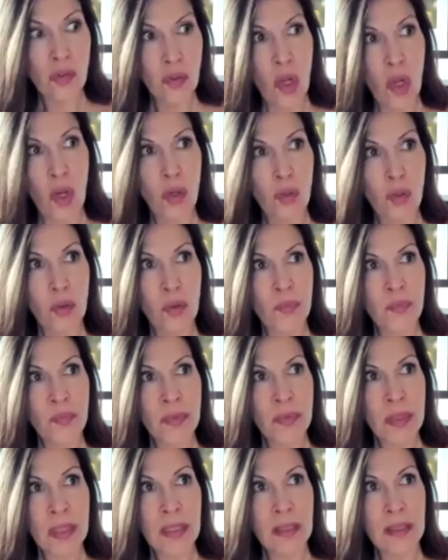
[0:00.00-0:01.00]
know
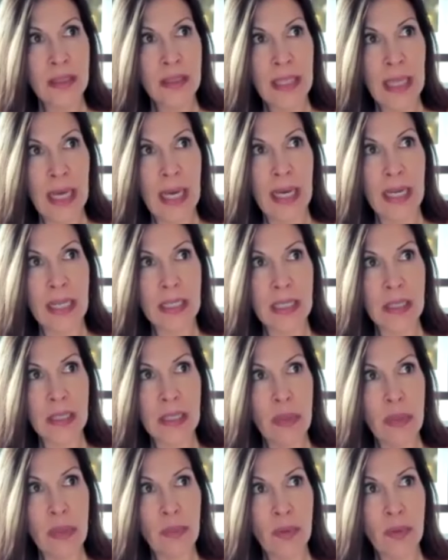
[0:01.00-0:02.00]
that
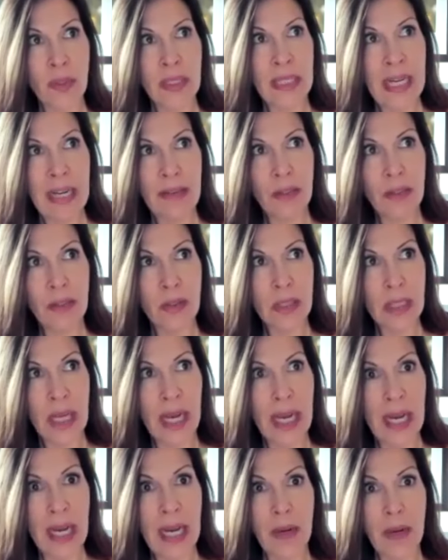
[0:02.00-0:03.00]
some people are going to have those
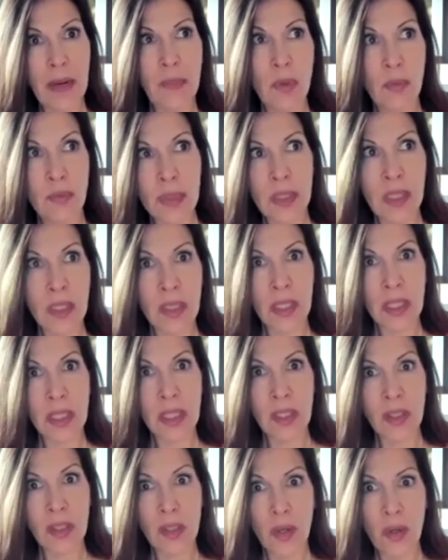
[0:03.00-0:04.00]
aha moments and click
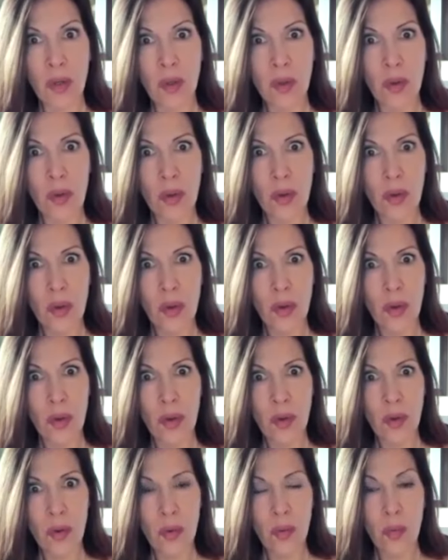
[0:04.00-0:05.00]
and go,
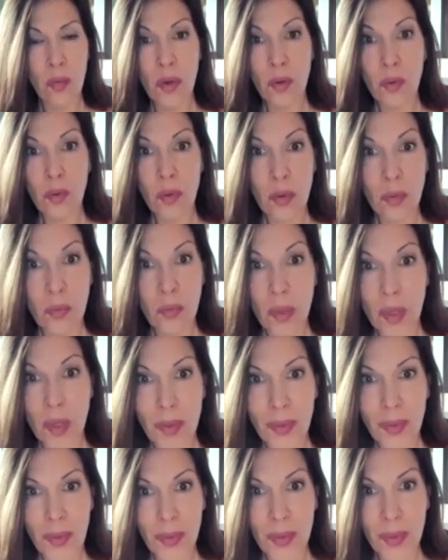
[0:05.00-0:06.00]
whoa, whoa,
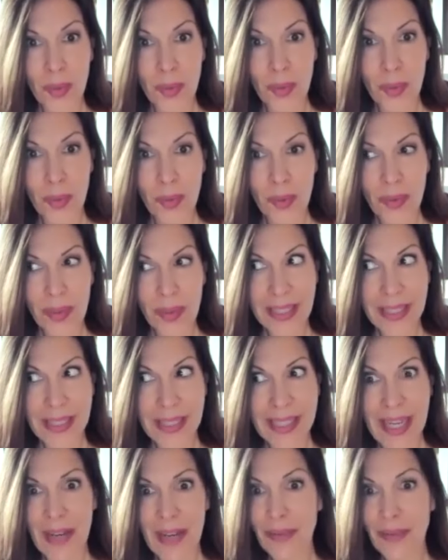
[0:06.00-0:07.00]
whoa, that's
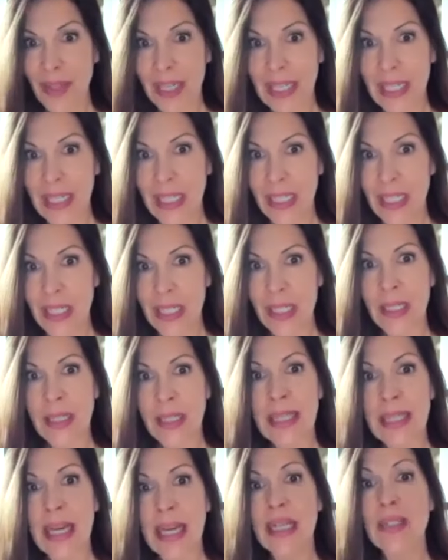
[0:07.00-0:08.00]
not right.
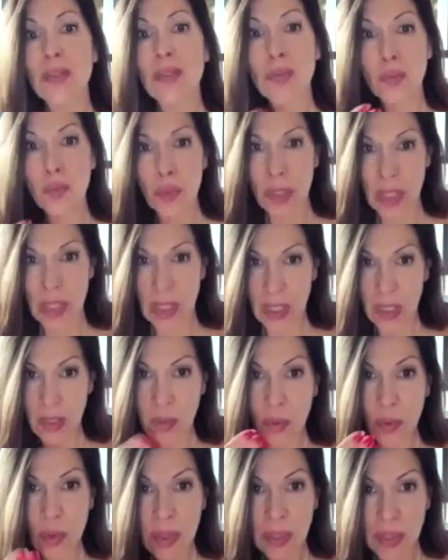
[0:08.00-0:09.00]
And that's when they're
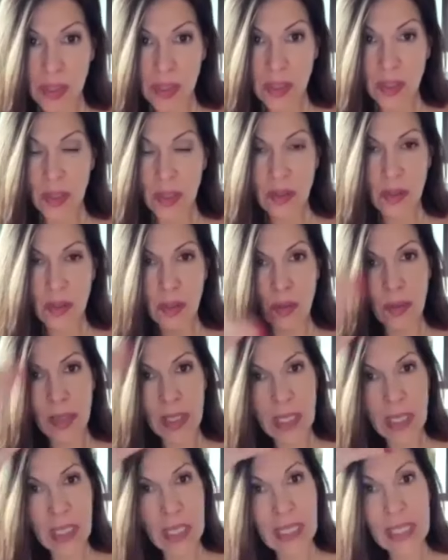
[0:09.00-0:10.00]
going to start their
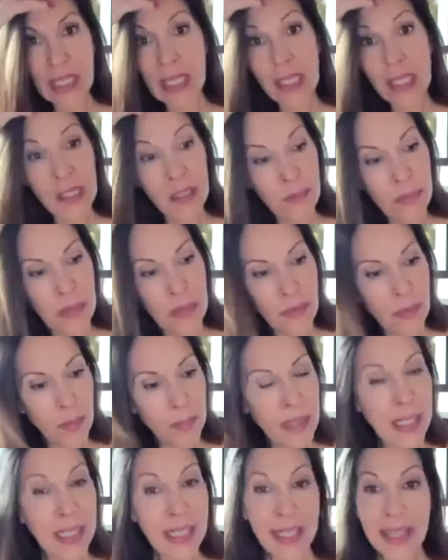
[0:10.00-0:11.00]
awakening. It can be from
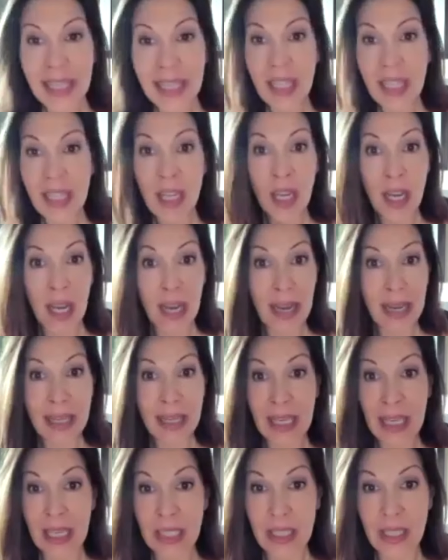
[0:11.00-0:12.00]
anything. I
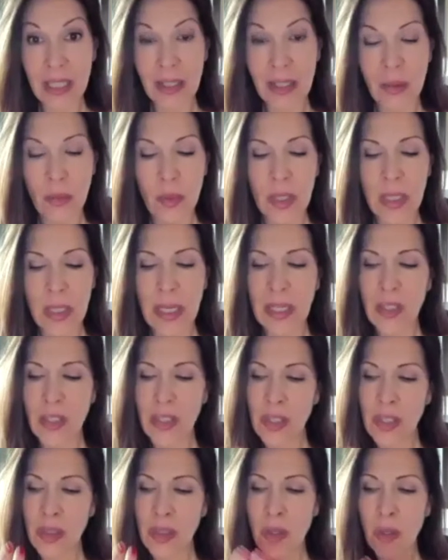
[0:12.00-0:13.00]
can't tell you what. I
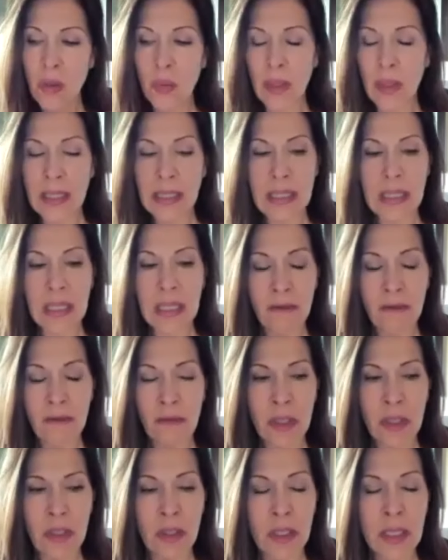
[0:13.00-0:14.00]
just know what I see,
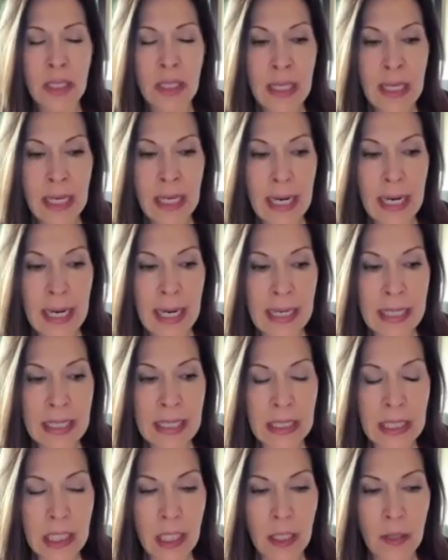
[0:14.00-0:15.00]
feel,
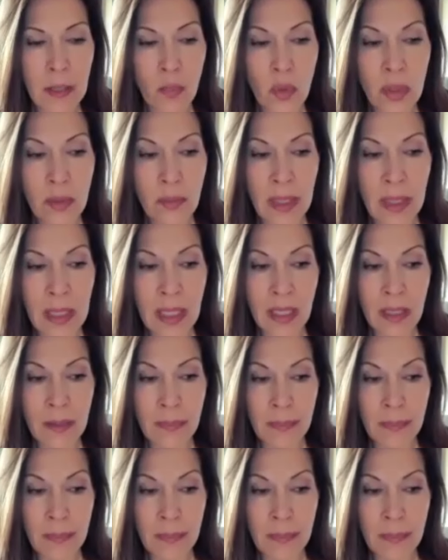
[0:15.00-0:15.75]
and um, what my